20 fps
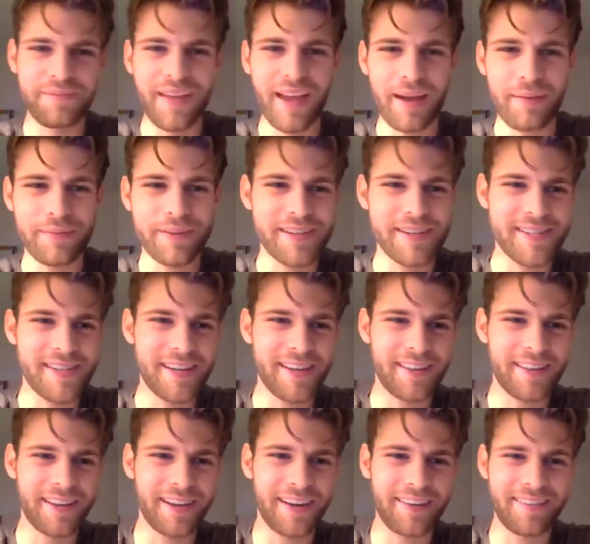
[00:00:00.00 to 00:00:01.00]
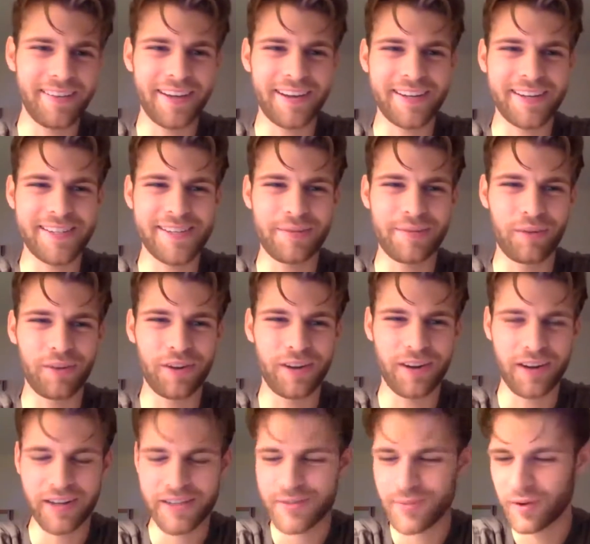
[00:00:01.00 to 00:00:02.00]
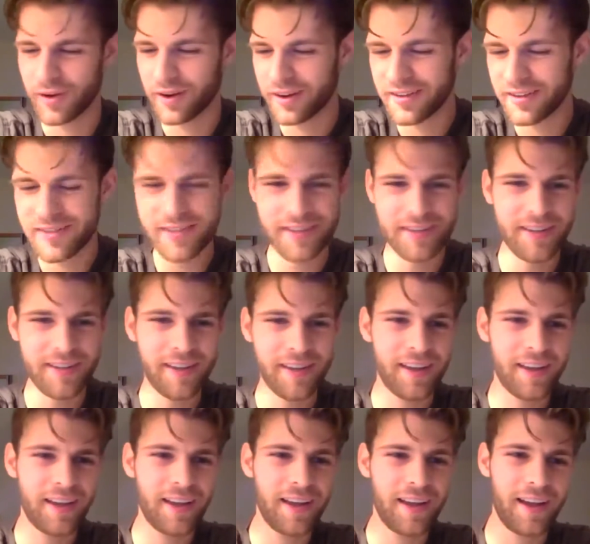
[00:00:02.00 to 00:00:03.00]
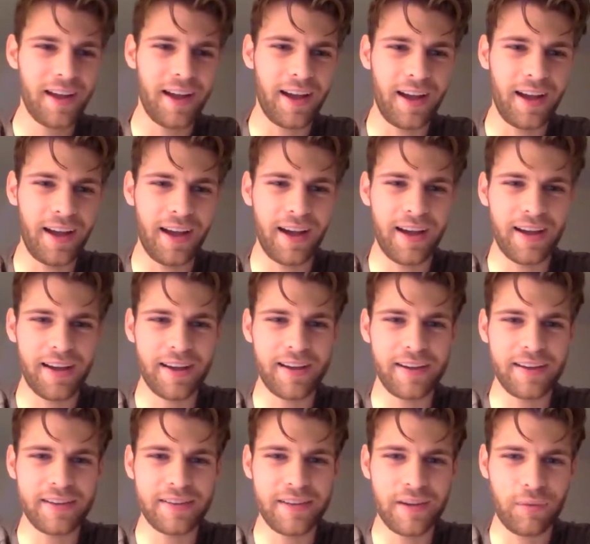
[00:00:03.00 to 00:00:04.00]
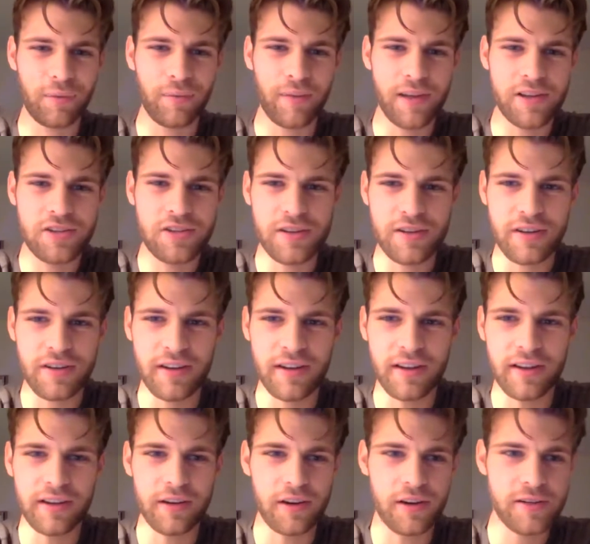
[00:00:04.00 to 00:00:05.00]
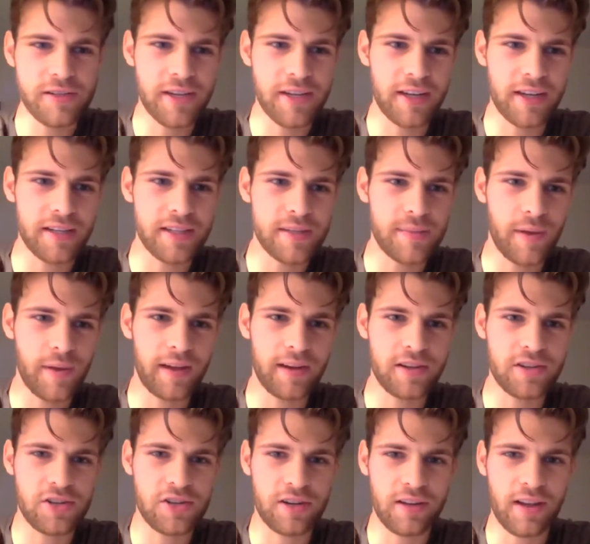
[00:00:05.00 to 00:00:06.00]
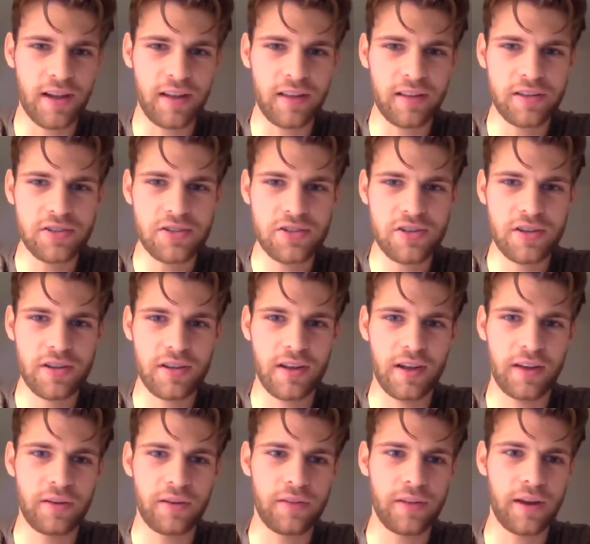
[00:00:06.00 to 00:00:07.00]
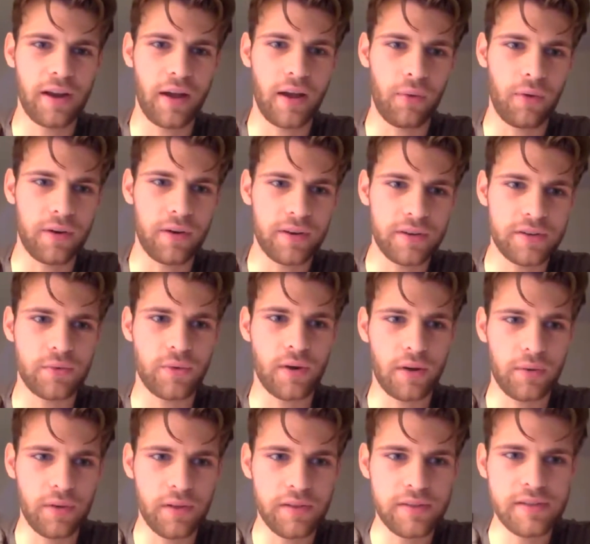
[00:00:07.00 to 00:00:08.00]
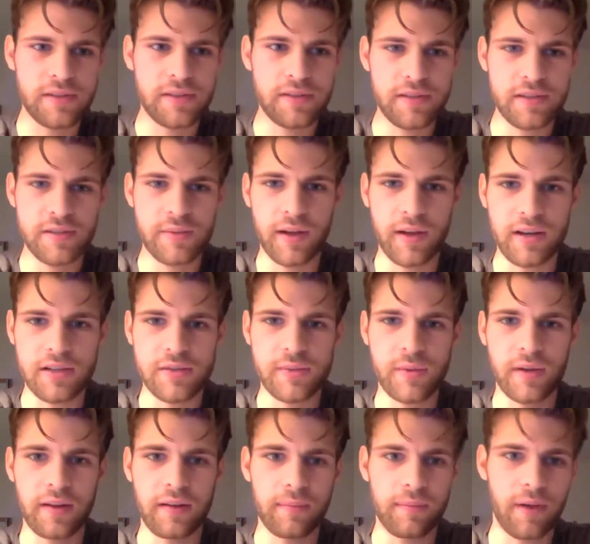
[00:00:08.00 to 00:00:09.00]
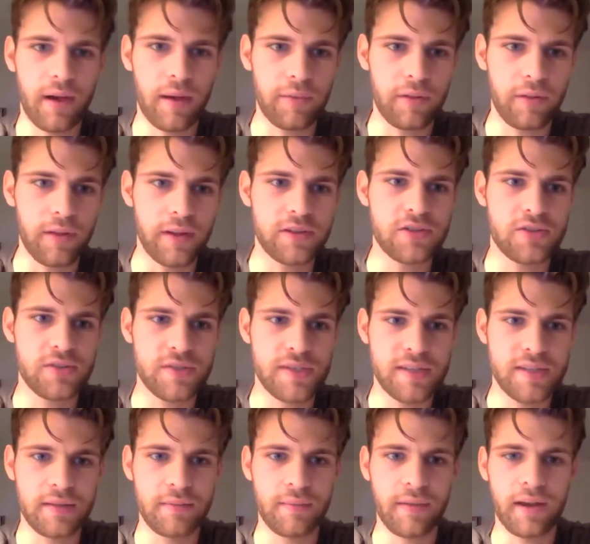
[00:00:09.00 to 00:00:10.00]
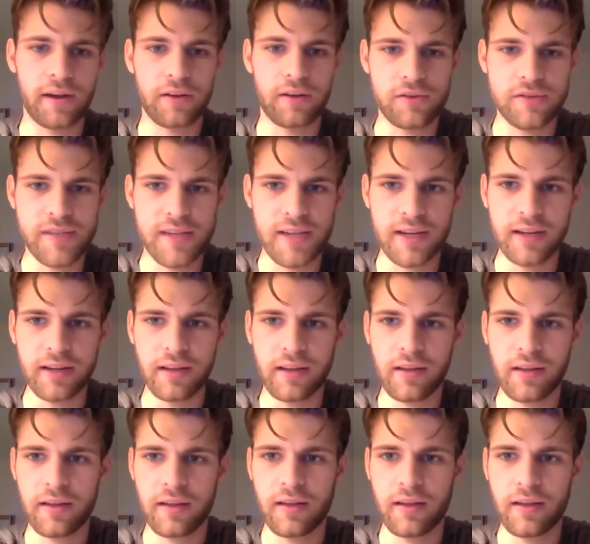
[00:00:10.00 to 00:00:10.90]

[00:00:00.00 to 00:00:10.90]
happy to say that I've had a similar experience. I double majored in nursing and Spanish in college, and I knew that I wanted to work with Spanish-speaking populations in the medical setting.